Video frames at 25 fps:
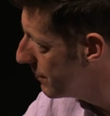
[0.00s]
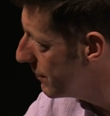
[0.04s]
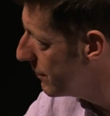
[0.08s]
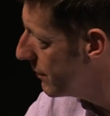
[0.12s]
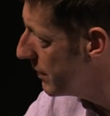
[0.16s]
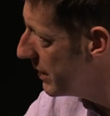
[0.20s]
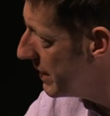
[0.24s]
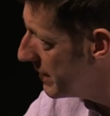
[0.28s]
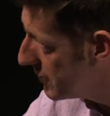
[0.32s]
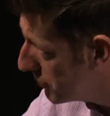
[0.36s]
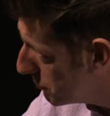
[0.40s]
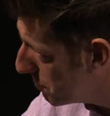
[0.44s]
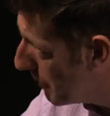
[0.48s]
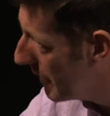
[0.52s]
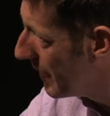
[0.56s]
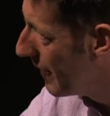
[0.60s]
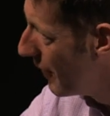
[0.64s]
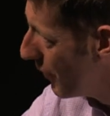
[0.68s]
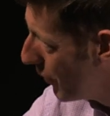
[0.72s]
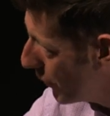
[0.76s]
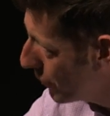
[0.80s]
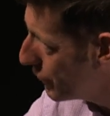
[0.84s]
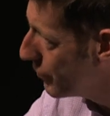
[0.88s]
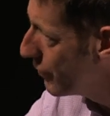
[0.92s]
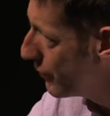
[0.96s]
You need to spend a
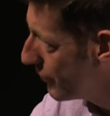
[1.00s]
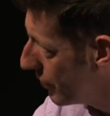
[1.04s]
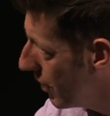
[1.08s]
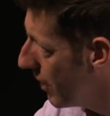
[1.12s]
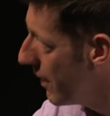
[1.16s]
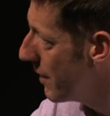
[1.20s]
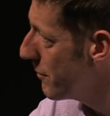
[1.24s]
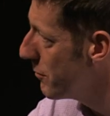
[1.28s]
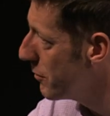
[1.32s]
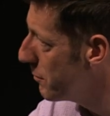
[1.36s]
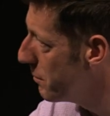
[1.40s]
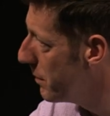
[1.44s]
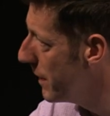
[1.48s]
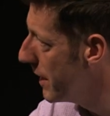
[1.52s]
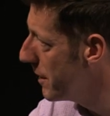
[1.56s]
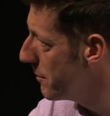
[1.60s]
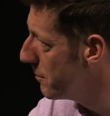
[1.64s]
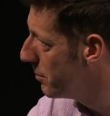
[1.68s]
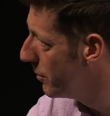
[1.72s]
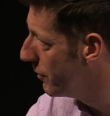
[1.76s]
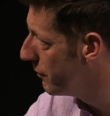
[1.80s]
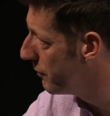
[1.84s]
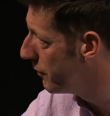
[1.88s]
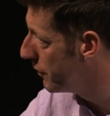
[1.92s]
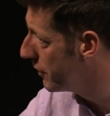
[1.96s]
lot of time with
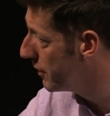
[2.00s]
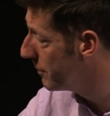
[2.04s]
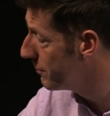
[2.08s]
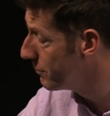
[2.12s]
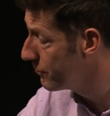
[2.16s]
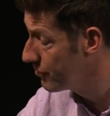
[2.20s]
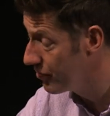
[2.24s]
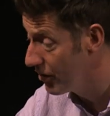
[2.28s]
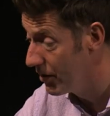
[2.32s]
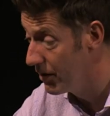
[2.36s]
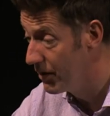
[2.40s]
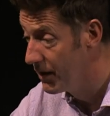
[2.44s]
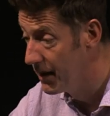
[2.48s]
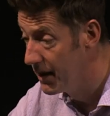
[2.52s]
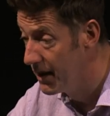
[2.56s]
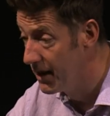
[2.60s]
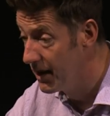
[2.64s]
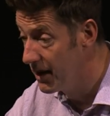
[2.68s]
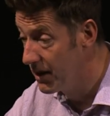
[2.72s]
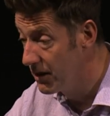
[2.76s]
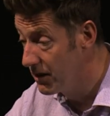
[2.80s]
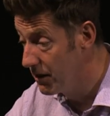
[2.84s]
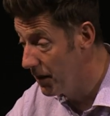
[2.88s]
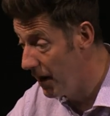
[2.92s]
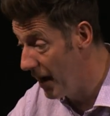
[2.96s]
people for them to,
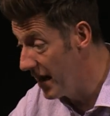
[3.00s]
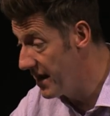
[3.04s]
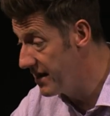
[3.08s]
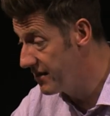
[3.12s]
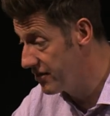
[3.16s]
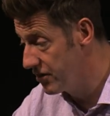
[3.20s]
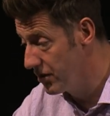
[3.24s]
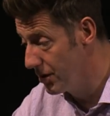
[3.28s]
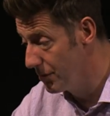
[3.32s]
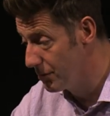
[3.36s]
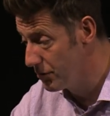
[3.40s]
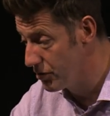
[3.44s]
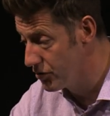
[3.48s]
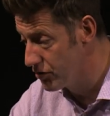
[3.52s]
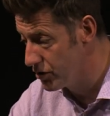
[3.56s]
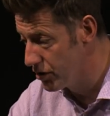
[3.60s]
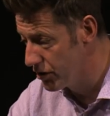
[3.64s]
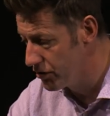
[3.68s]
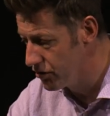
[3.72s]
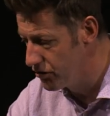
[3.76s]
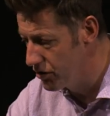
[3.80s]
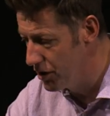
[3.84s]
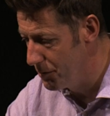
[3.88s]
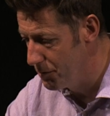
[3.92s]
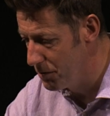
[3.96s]
a, to come to
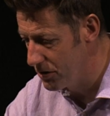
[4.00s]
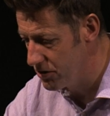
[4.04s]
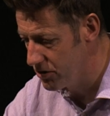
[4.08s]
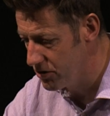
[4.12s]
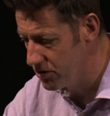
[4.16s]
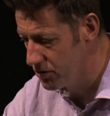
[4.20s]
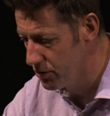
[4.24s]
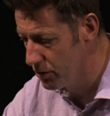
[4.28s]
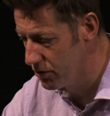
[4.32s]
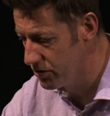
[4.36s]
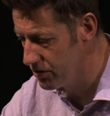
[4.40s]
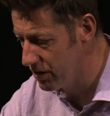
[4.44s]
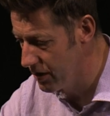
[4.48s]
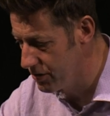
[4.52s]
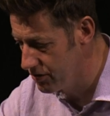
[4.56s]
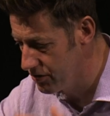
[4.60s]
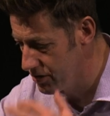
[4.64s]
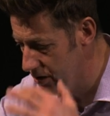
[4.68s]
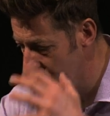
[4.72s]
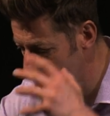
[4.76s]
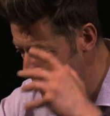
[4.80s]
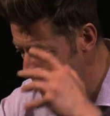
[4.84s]
trust you, but just also so